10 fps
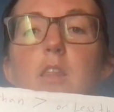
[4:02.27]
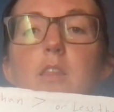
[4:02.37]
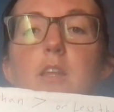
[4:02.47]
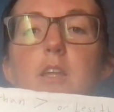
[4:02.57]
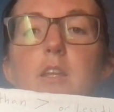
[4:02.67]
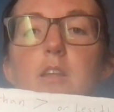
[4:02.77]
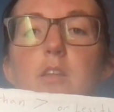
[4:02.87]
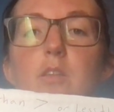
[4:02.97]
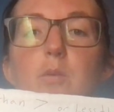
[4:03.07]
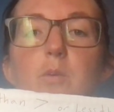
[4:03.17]
than
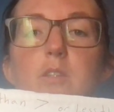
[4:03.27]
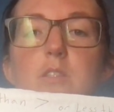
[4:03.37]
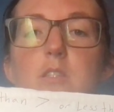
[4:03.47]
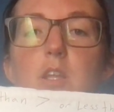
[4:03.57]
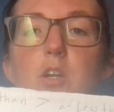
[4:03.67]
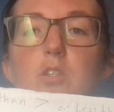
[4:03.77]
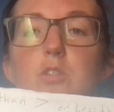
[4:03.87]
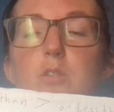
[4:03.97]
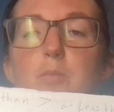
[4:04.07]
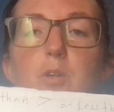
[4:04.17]
the ones that are
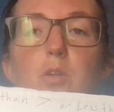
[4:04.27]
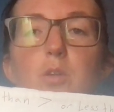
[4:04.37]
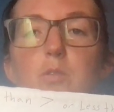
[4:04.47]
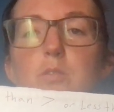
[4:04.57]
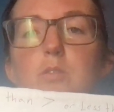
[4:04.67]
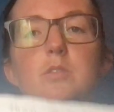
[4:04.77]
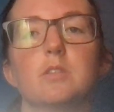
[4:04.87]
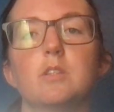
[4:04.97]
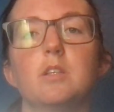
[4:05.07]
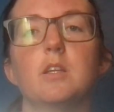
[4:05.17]
super close
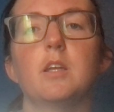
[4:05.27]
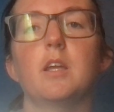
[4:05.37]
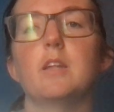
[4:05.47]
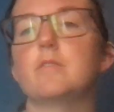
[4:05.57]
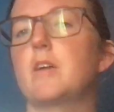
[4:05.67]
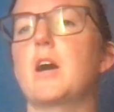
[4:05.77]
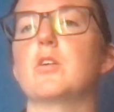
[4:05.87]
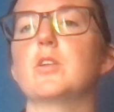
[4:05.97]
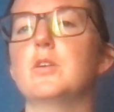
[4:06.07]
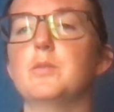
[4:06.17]
in
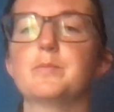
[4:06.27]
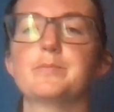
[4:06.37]
value.